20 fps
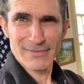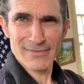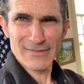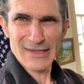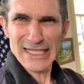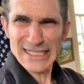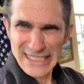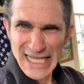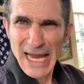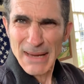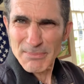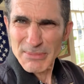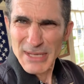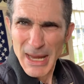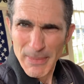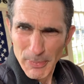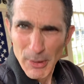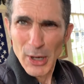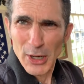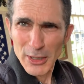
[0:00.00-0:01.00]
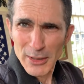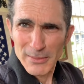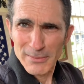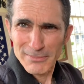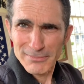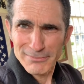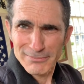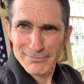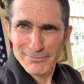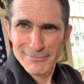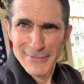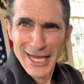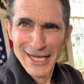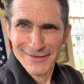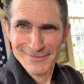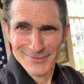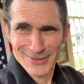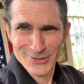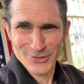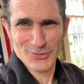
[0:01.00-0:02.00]
The same dipper.
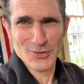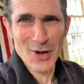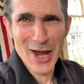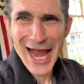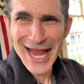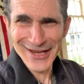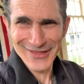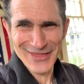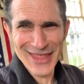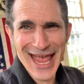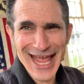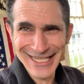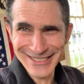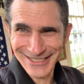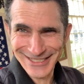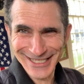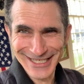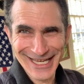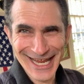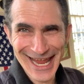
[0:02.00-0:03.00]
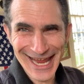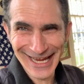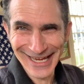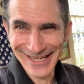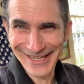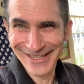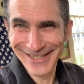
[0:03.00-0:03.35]
Try that today.